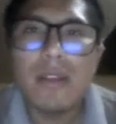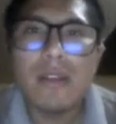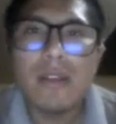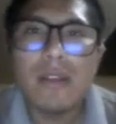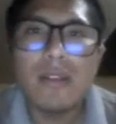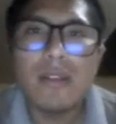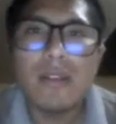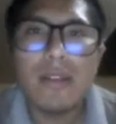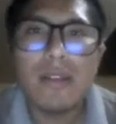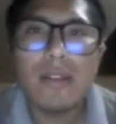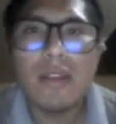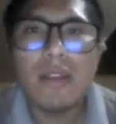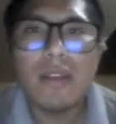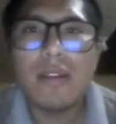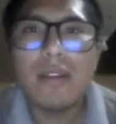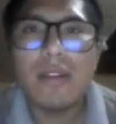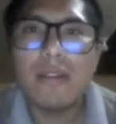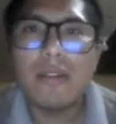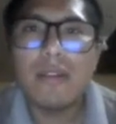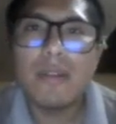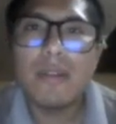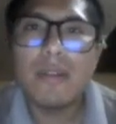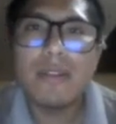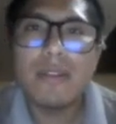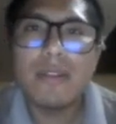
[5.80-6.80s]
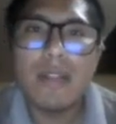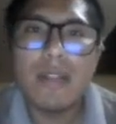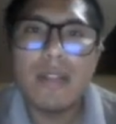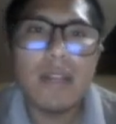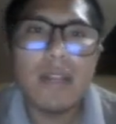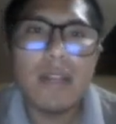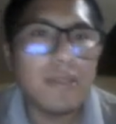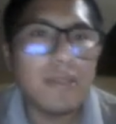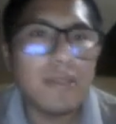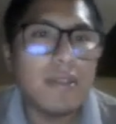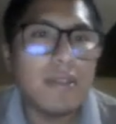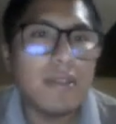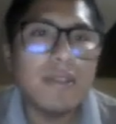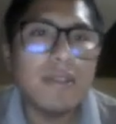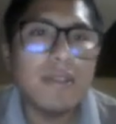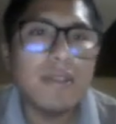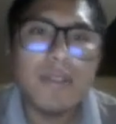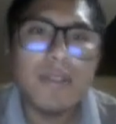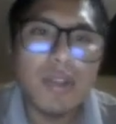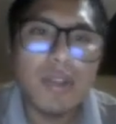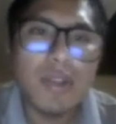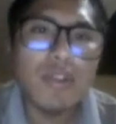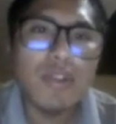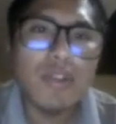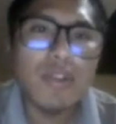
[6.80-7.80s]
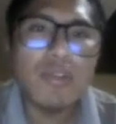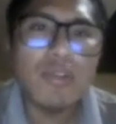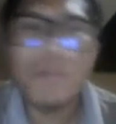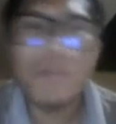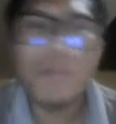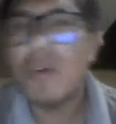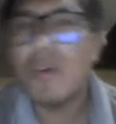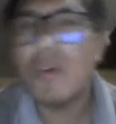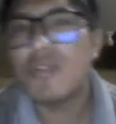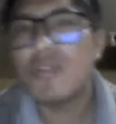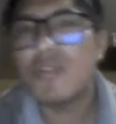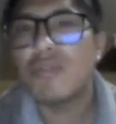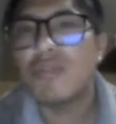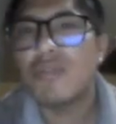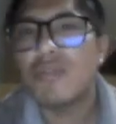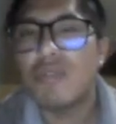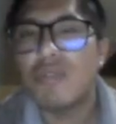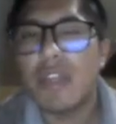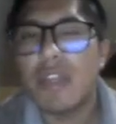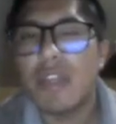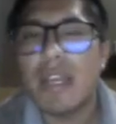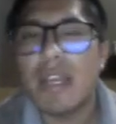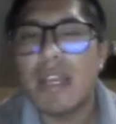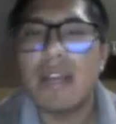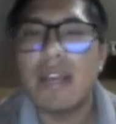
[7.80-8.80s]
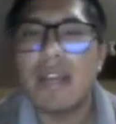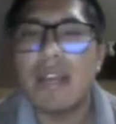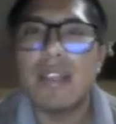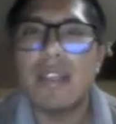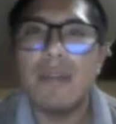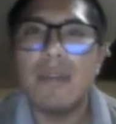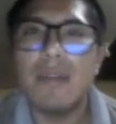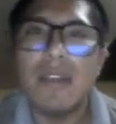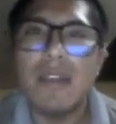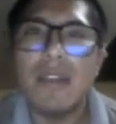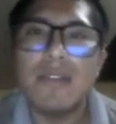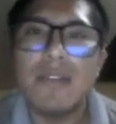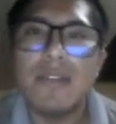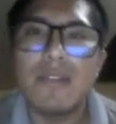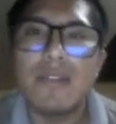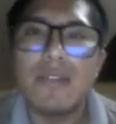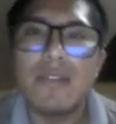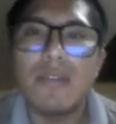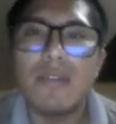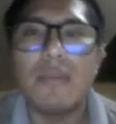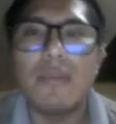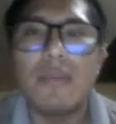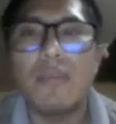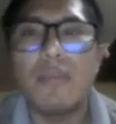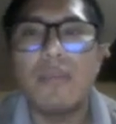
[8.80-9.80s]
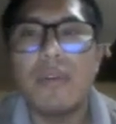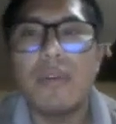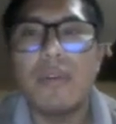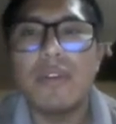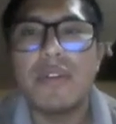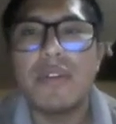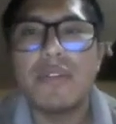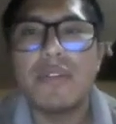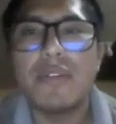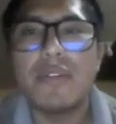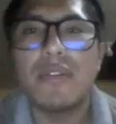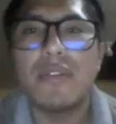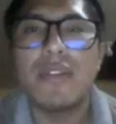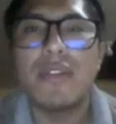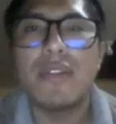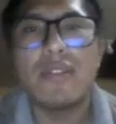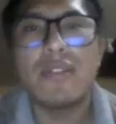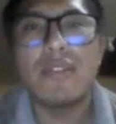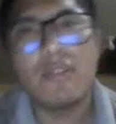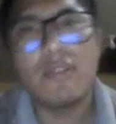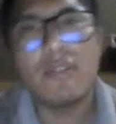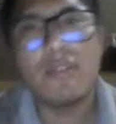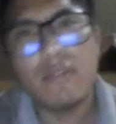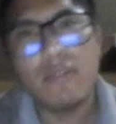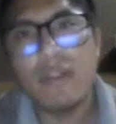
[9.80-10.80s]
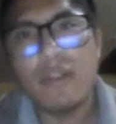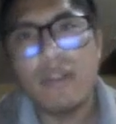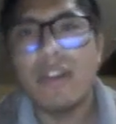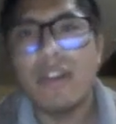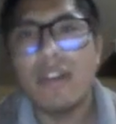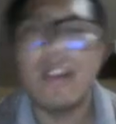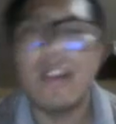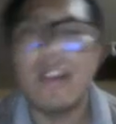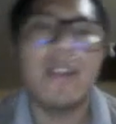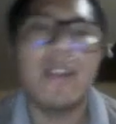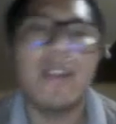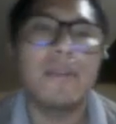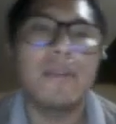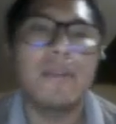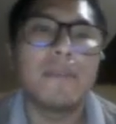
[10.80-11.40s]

The title of this class is Use Post-Reading Activities to Prepare Students for Reading.